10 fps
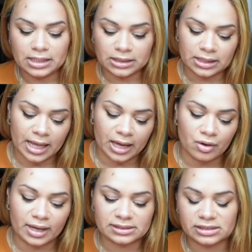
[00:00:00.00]
nail
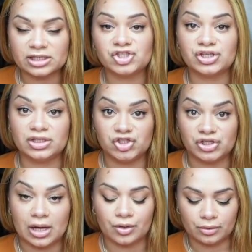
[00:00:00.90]
extension
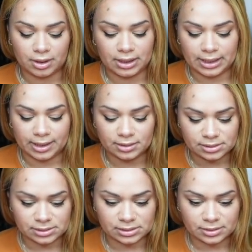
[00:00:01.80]
gel
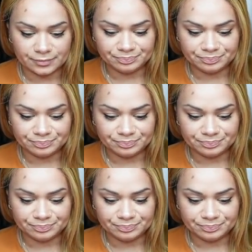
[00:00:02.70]
kit.